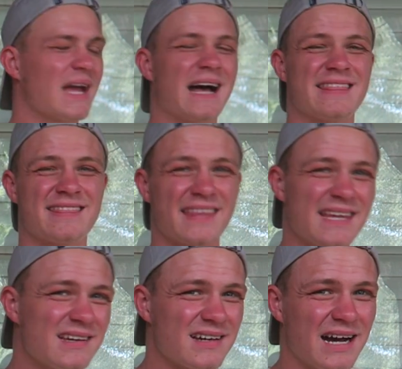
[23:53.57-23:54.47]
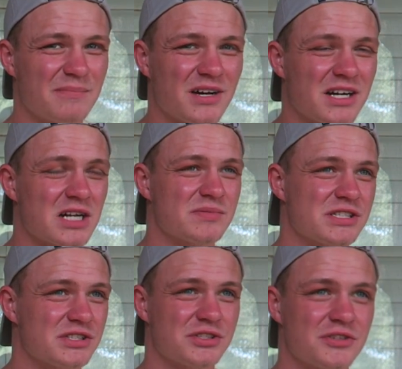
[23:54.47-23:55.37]
I think, I'm not
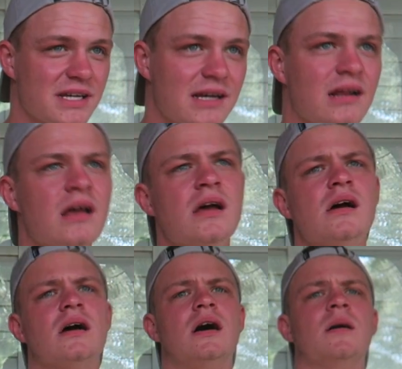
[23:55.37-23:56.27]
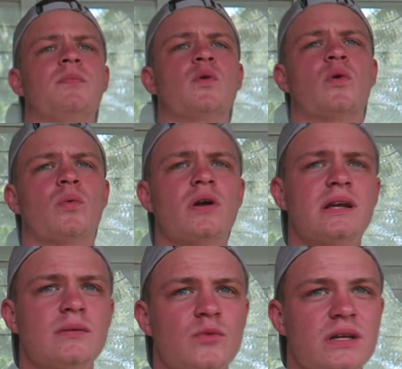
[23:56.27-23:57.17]
100% sure yet. We're
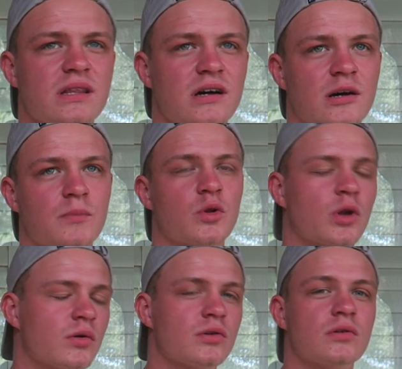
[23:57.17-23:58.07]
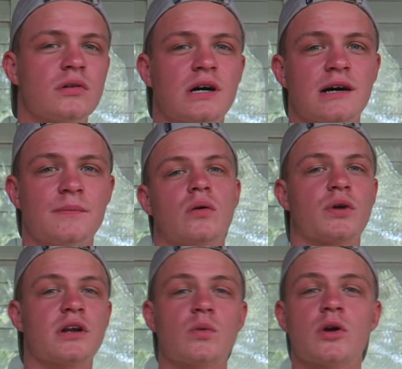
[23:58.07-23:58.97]
working with
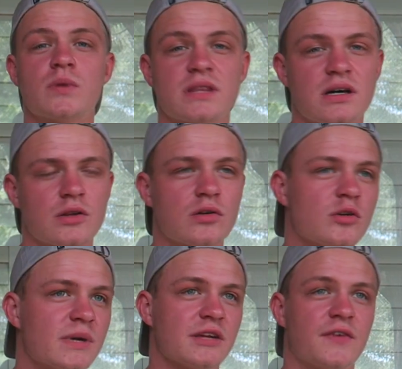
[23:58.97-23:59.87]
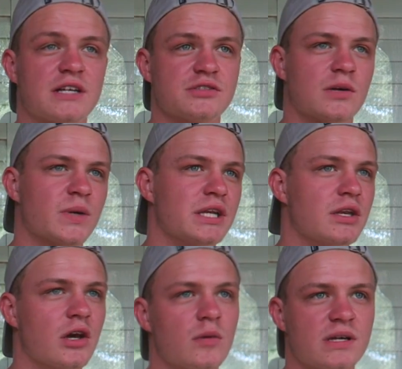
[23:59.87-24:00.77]
we're gonna work with a local manufacturer that we
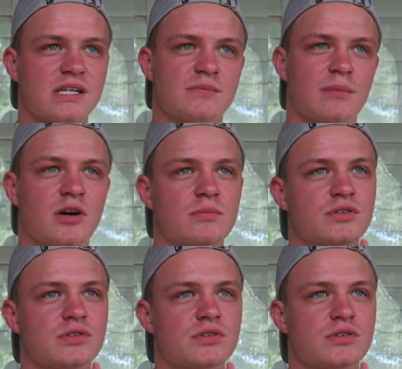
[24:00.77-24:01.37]
know, because my mom